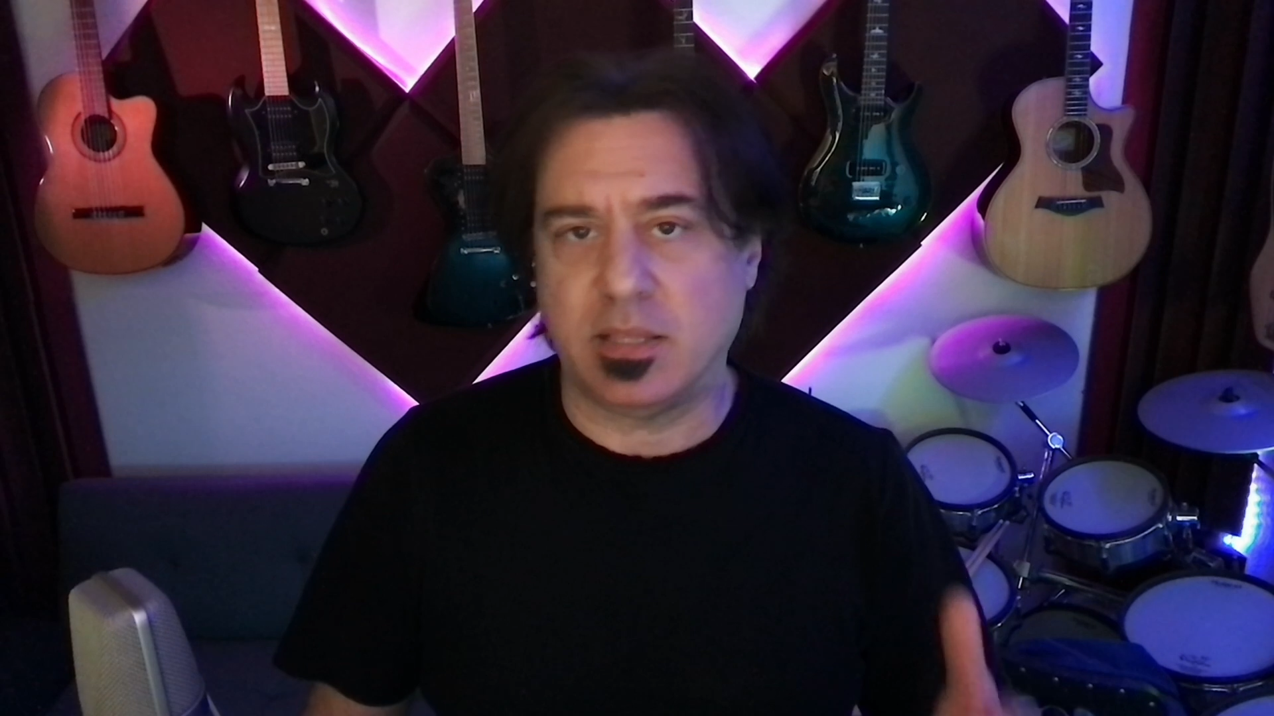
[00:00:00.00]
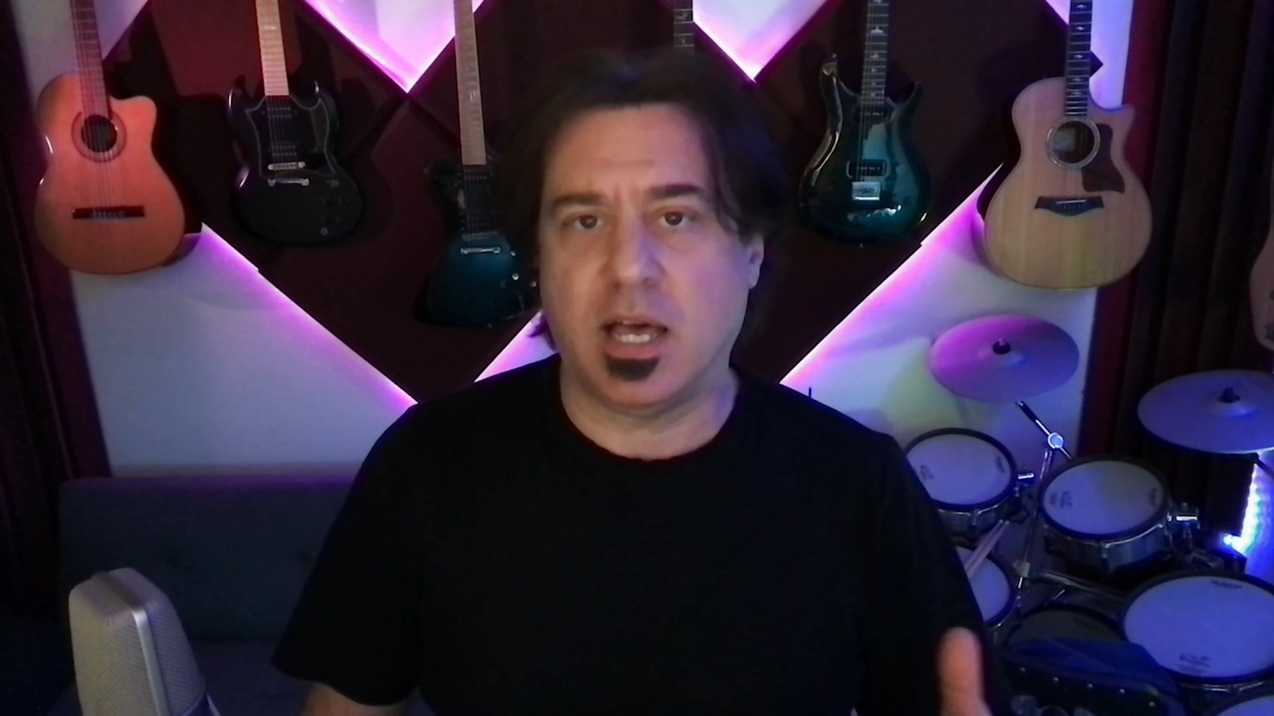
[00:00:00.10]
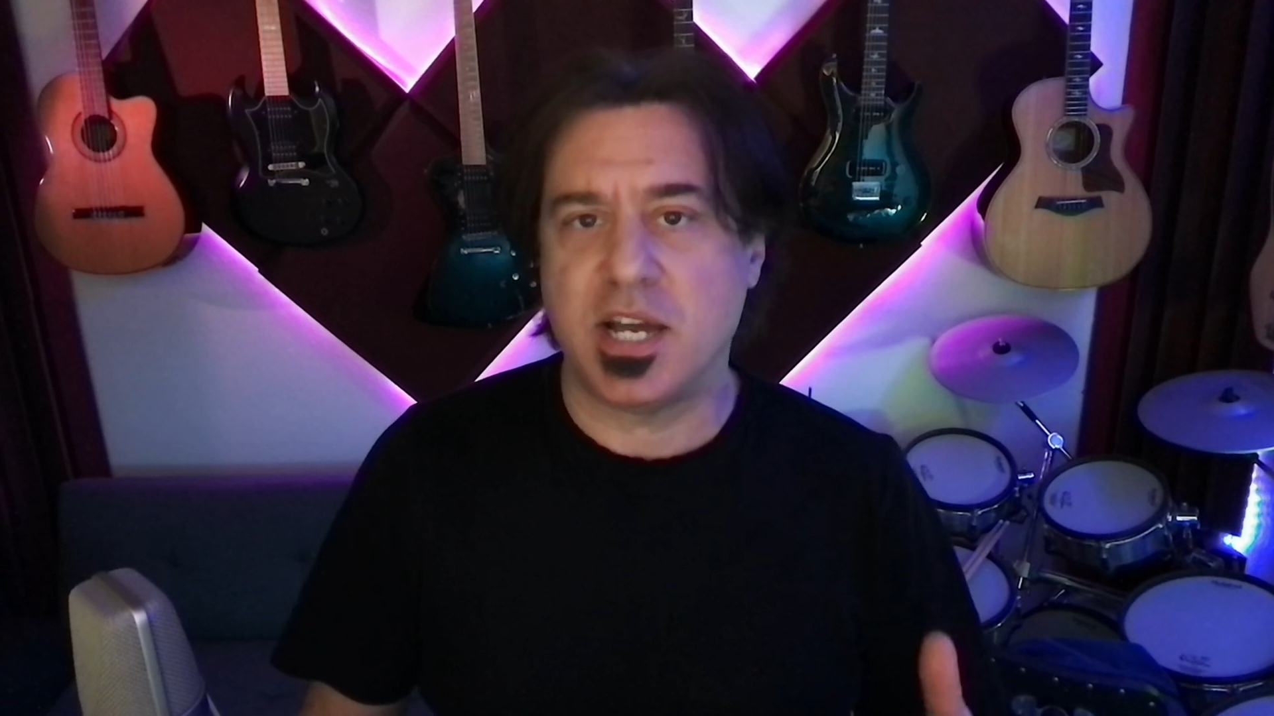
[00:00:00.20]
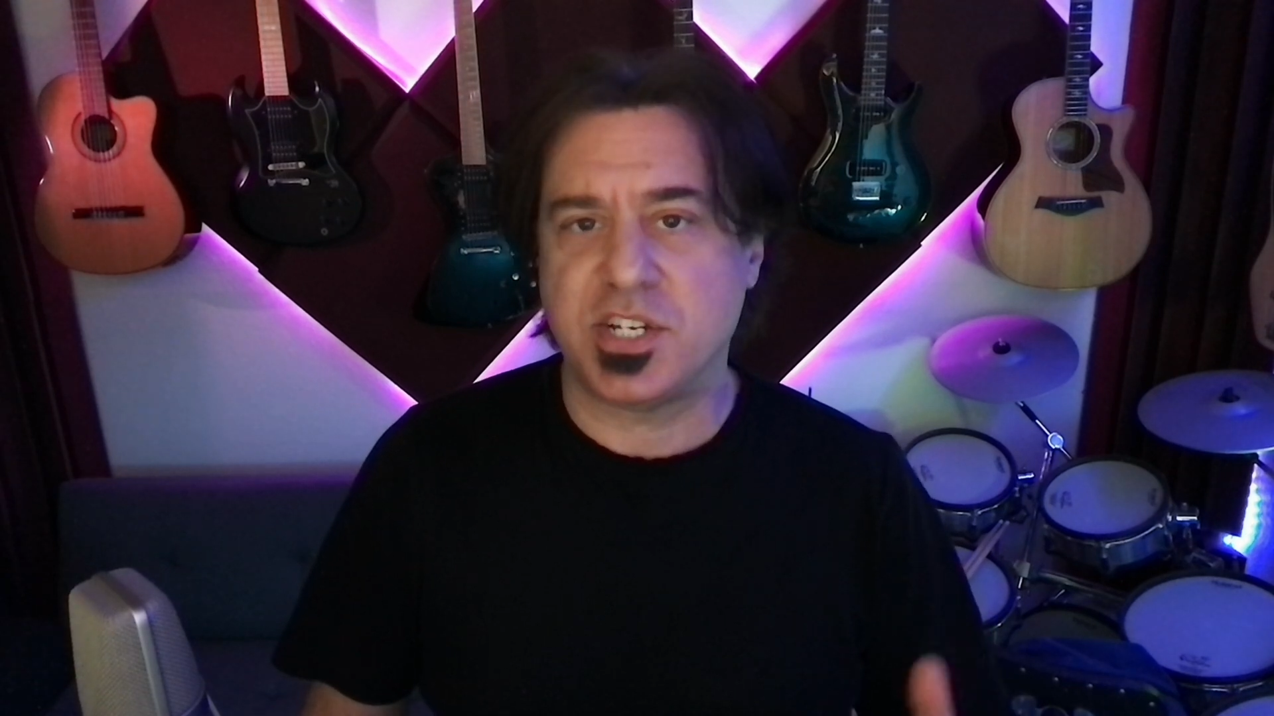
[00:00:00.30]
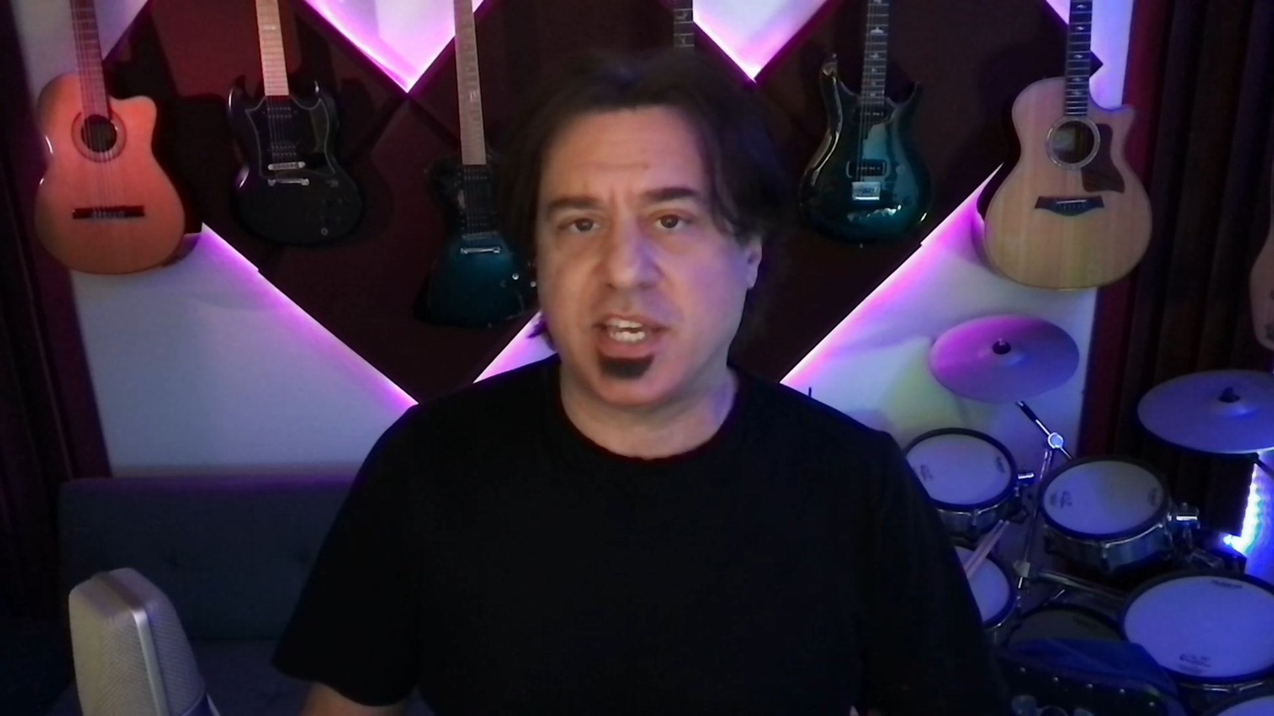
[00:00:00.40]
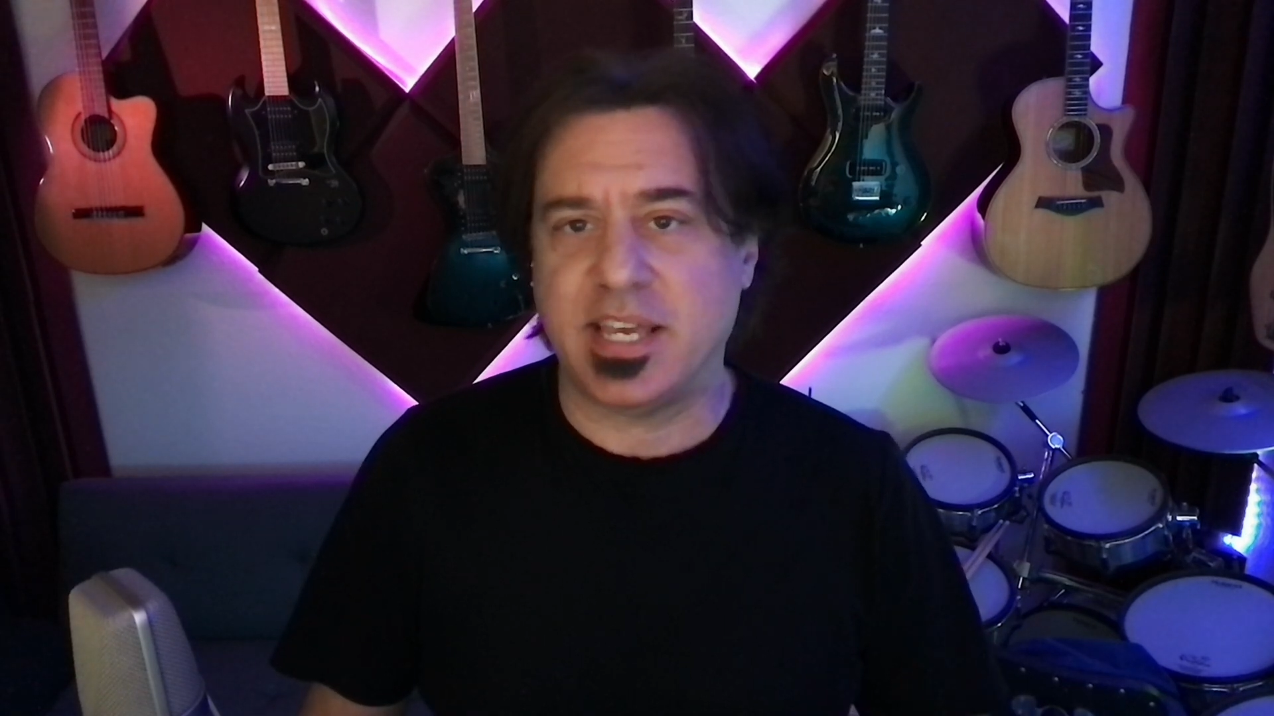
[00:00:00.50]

Logic